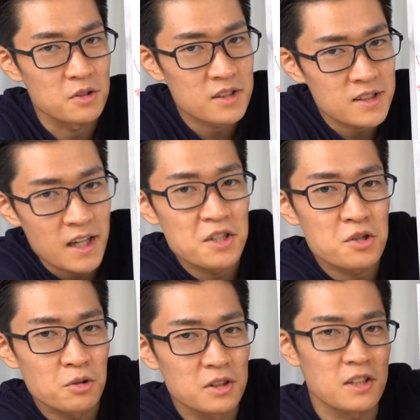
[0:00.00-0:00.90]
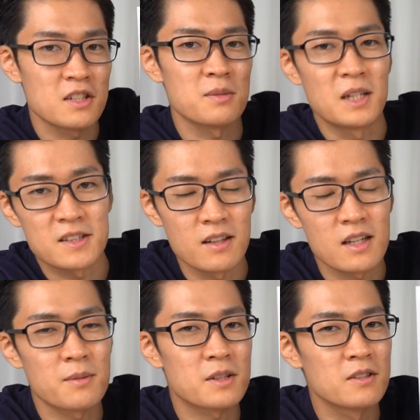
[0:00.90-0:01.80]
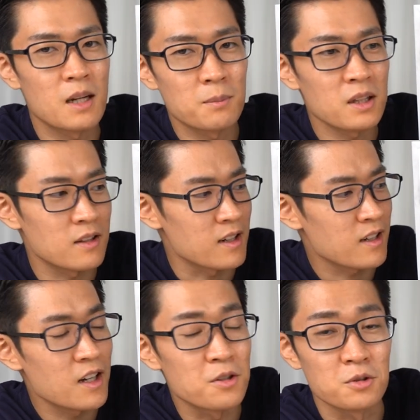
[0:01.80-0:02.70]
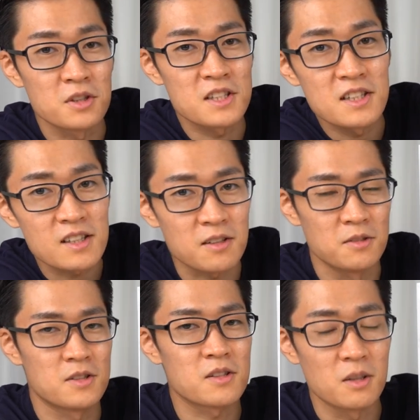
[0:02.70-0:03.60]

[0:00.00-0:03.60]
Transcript: the size of the loops. Smaller circuits emit less noise.